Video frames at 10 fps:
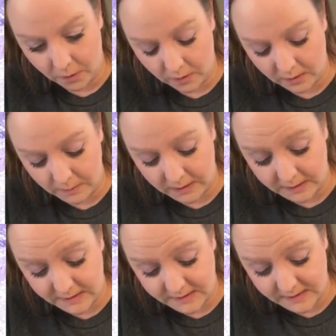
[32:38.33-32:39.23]
them already
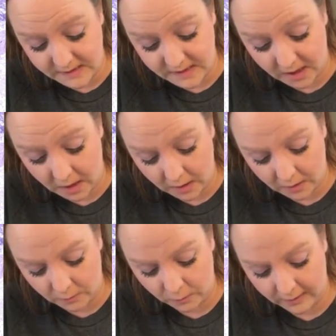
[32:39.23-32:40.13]
being
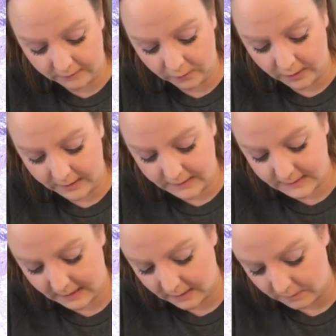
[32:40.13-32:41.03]
stuck wherever I
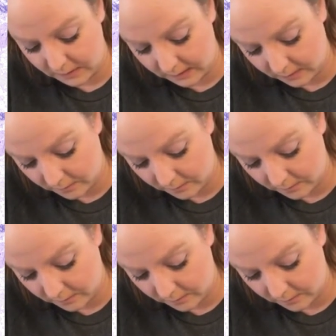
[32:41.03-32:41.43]
set them